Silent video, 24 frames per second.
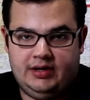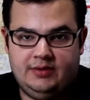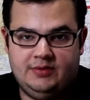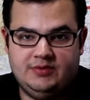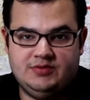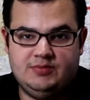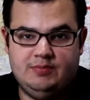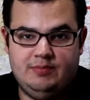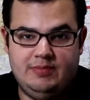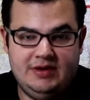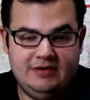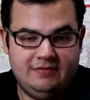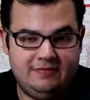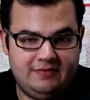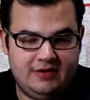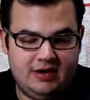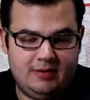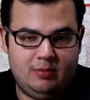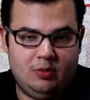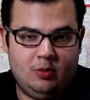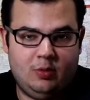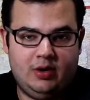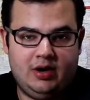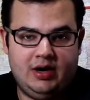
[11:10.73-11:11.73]
It was
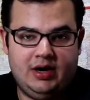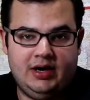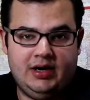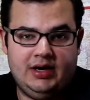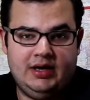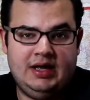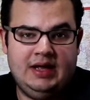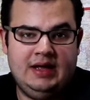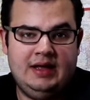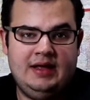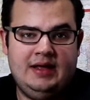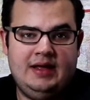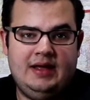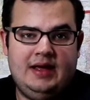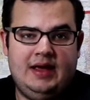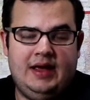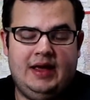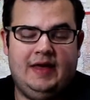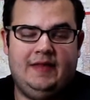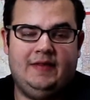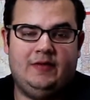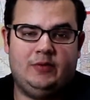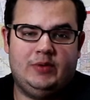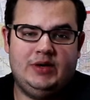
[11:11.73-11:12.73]
mid-February,
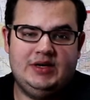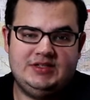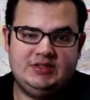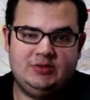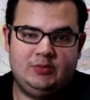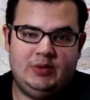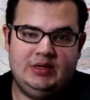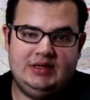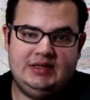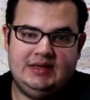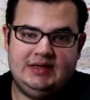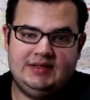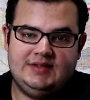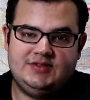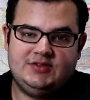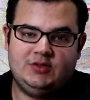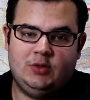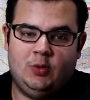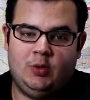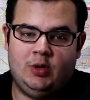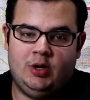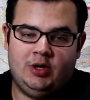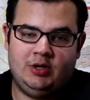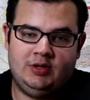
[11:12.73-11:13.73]
and the reason we did it
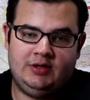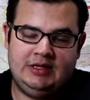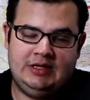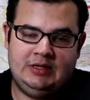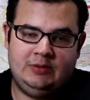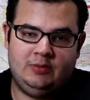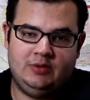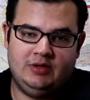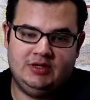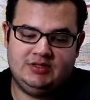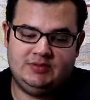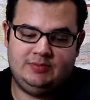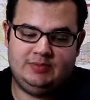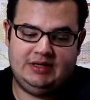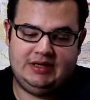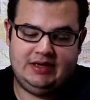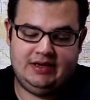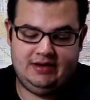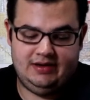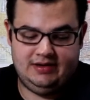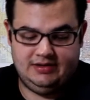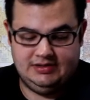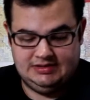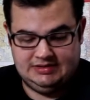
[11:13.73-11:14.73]
so early was
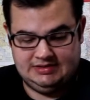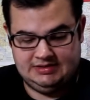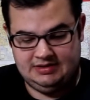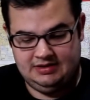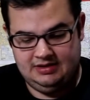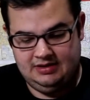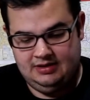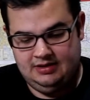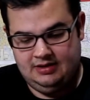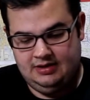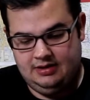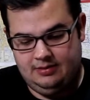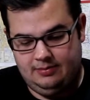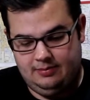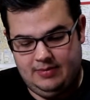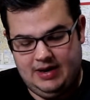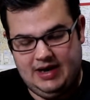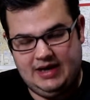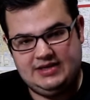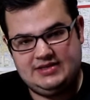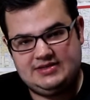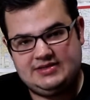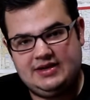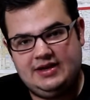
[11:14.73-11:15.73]
because
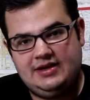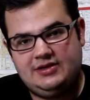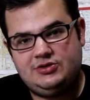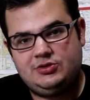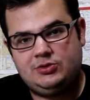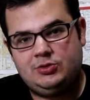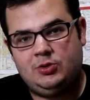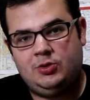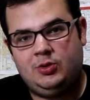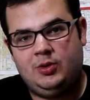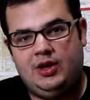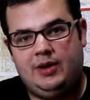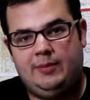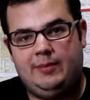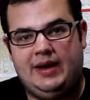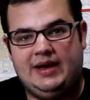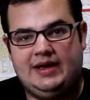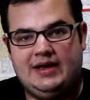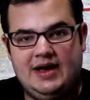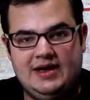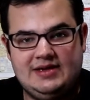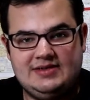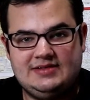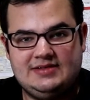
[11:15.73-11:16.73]
my schedule and my
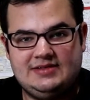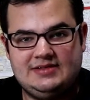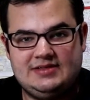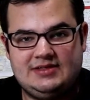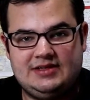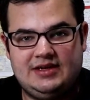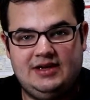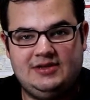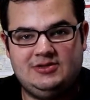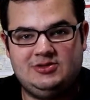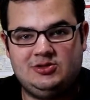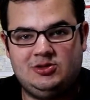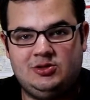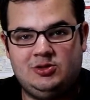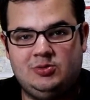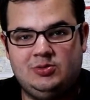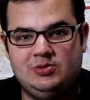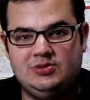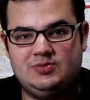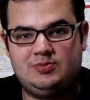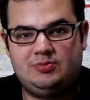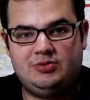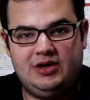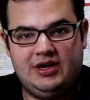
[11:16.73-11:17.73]
cousin's schedule
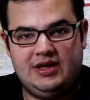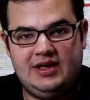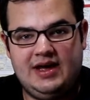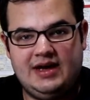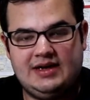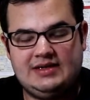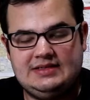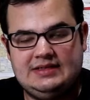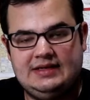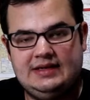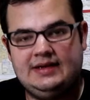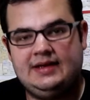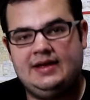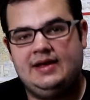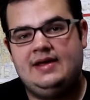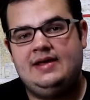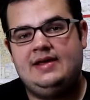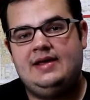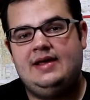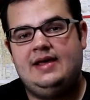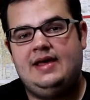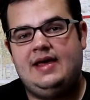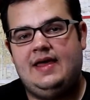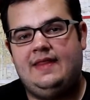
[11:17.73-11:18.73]
was pretty hectic,
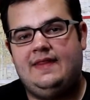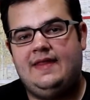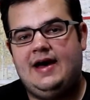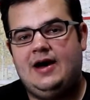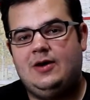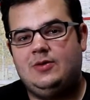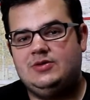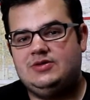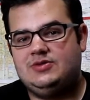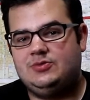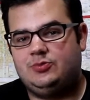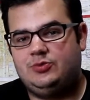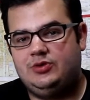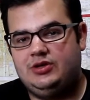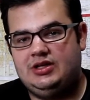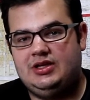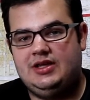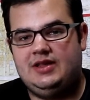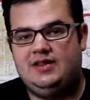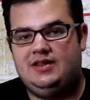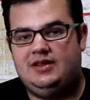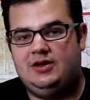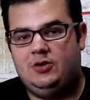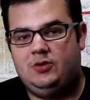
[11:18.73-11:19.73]
and that was
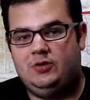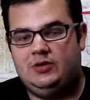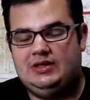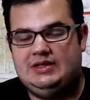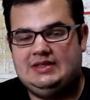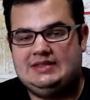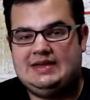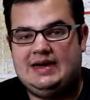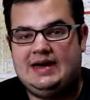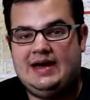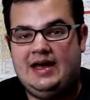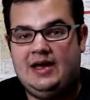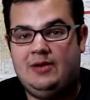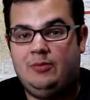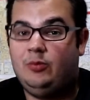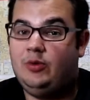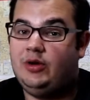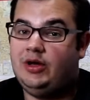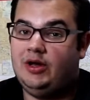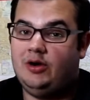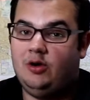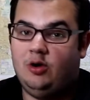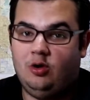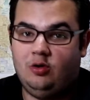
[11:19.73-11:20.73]
really the only time we
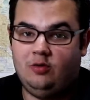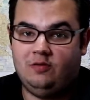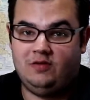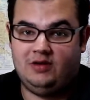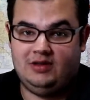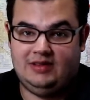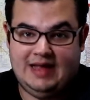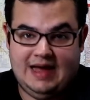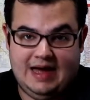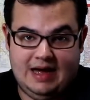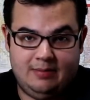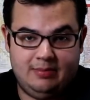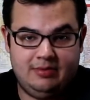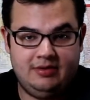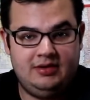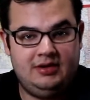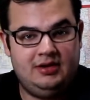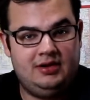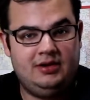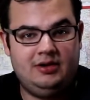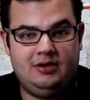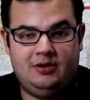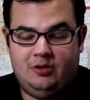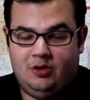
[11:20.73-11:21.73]
could overlap.
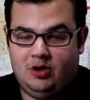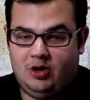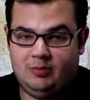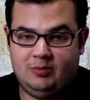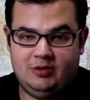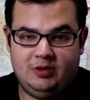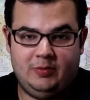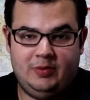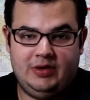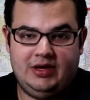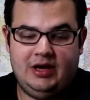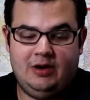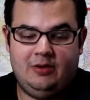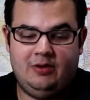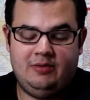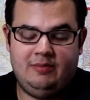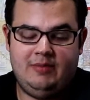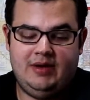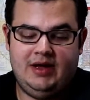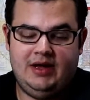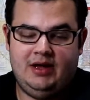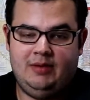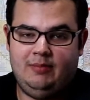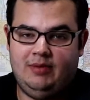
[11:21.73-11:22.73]
Normally we go in
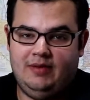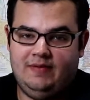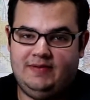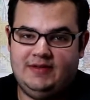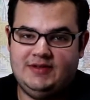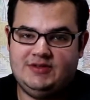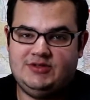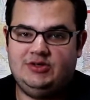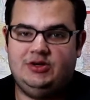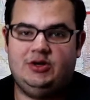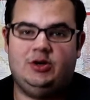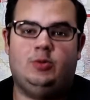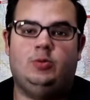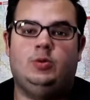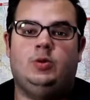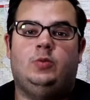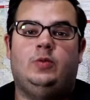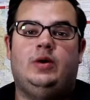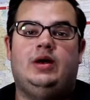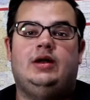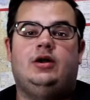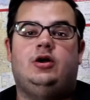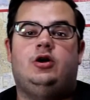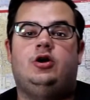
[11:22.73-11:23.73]
May, but this year we
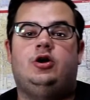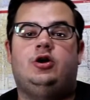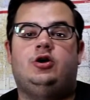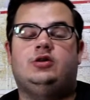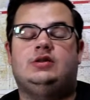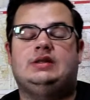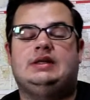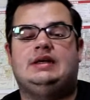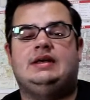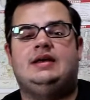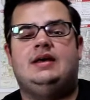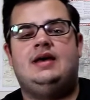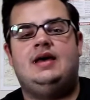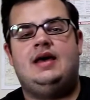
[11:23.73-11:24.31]
went early.